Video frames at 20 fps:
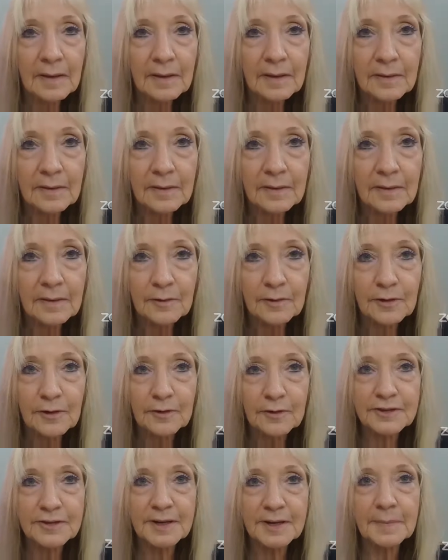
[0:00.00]
there
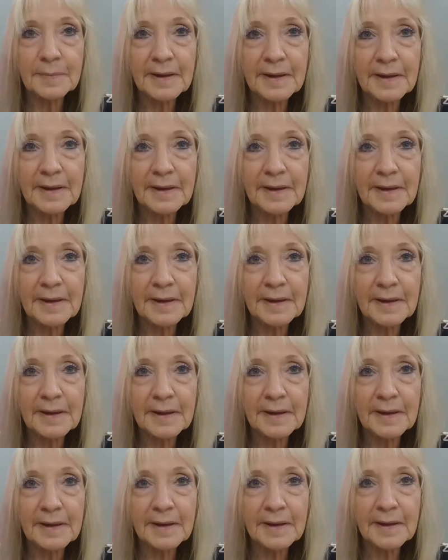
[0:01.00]
used to be a law
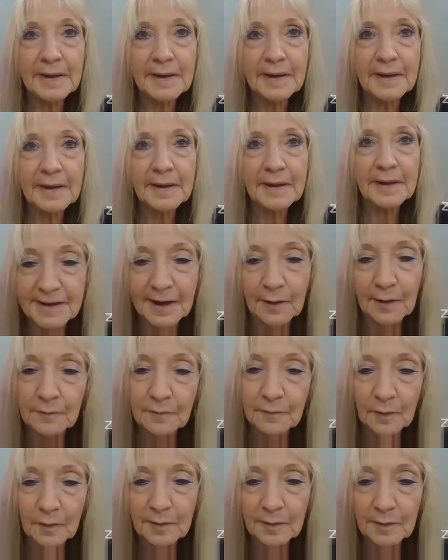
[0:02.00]
that you couldn't bring your
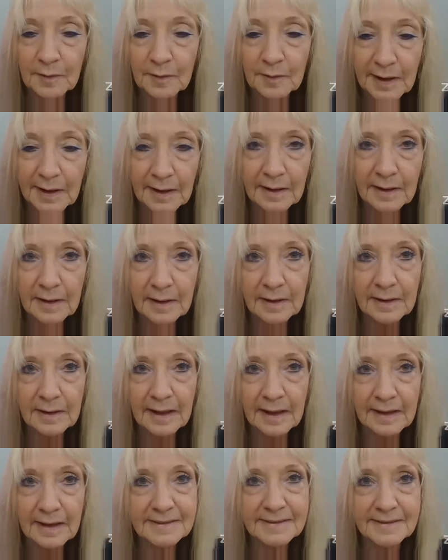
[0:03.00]
cell phone in.
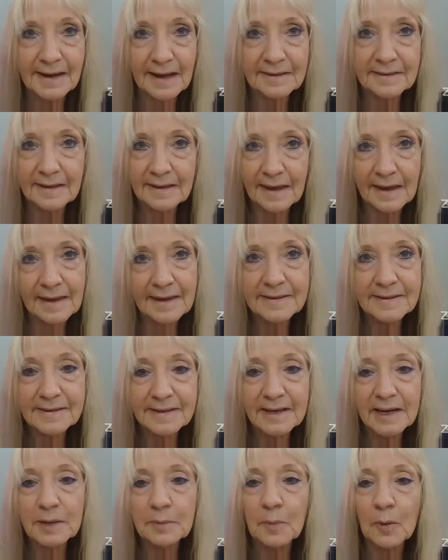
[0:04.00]
That's not the case
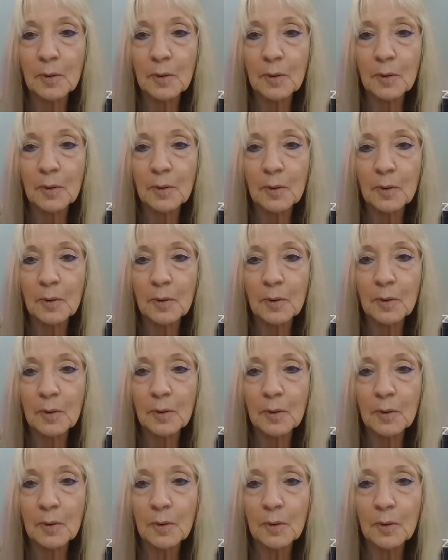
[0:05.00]
anymore.
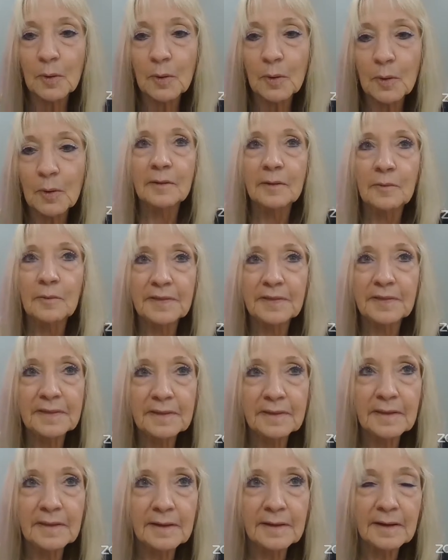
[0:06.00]
With
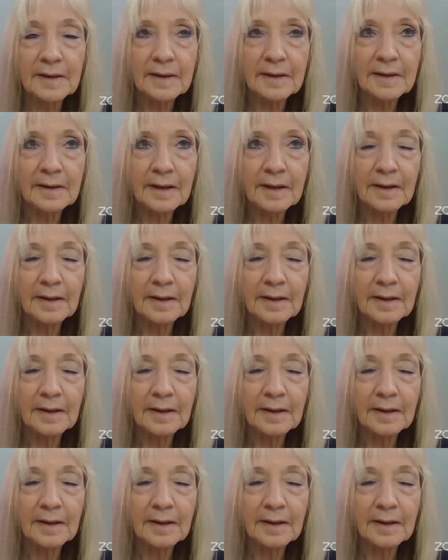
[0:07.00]
the